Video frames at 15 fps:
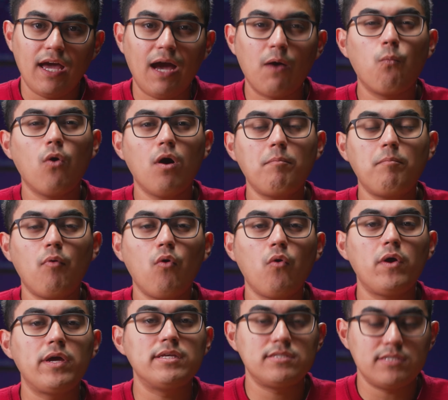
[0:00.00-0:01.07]
at what
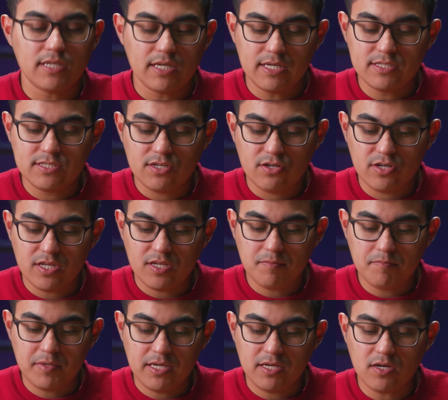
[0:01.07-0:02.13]
point is there gonna
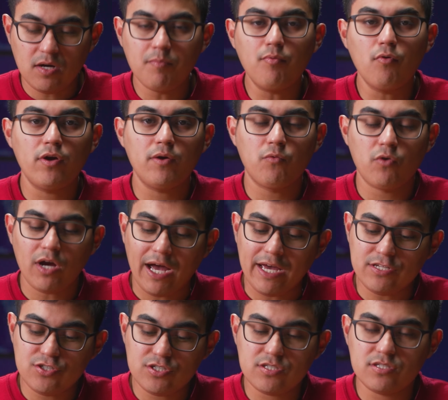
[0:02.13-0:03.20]
be a point where
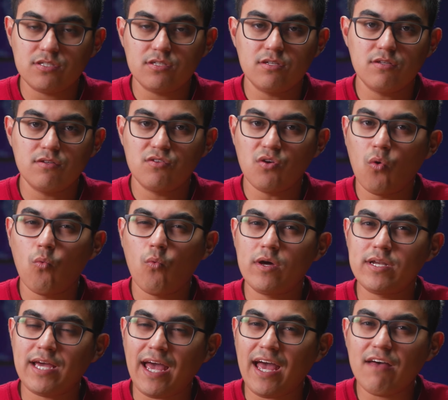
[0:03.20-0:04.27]
I just don't
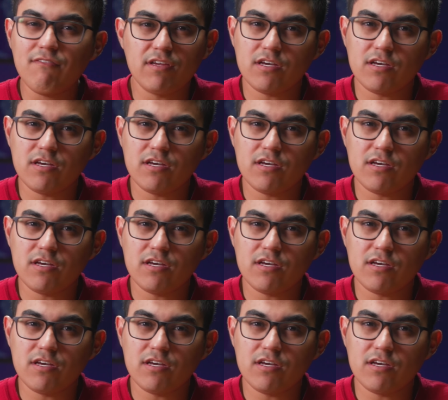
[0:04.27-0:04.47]
wanna have